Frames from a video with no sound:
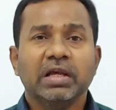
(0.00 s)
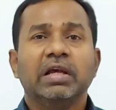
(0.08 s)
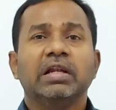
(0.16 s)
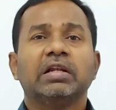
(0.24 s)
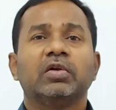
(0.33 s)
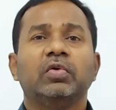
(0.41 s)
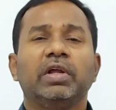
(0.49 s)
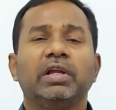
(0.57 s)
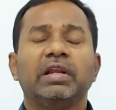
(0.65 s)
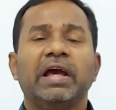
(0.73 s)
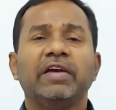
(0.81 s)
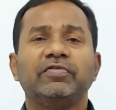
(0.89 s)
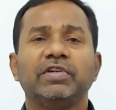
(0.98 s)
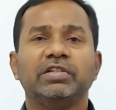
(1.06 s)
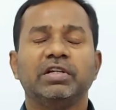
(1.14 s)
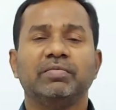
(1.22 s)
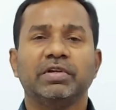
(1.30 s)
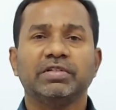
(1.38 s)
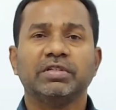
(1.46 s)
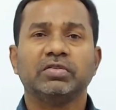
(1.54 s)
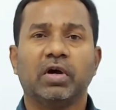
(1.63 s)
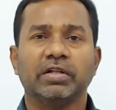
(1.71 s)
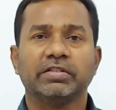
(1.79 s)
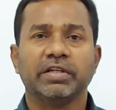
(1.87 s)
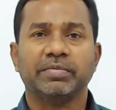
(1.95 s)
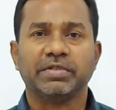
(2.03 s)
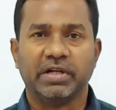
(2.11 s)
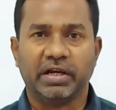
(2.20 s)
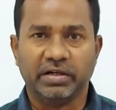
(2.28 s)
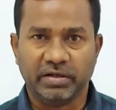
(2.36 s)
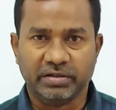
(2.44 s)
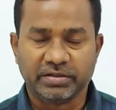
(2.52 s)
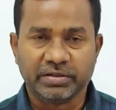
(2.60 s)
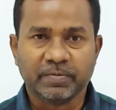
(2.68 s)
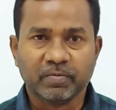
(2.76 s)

including life-changing business concepts and ideas.